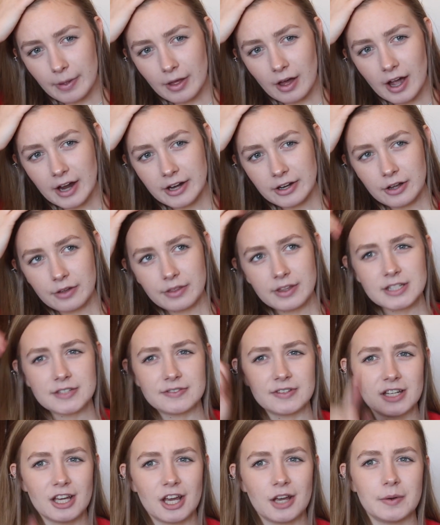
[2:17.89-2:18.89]
but I know
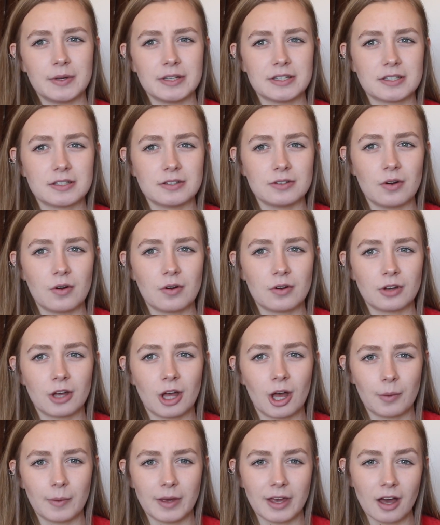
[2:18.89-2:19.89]
this video is not
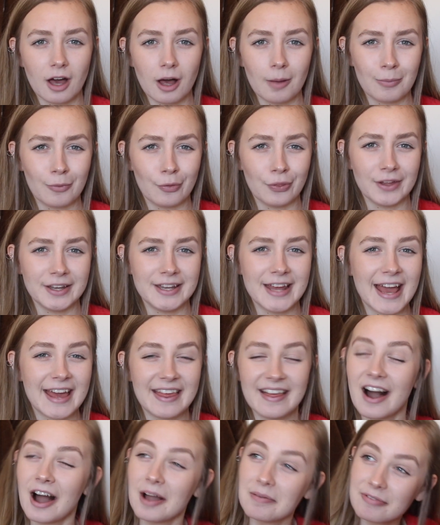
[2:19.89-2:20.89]
going up on the
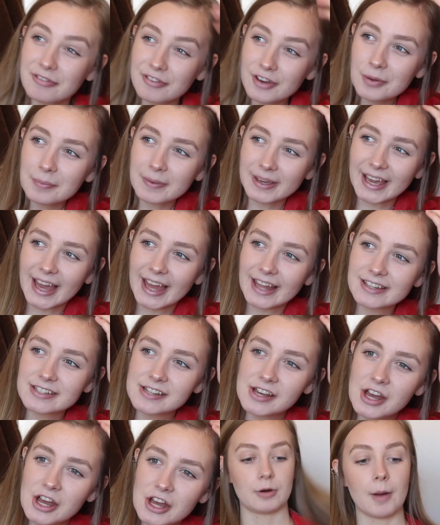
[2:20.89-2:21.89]
day that I'm filming it.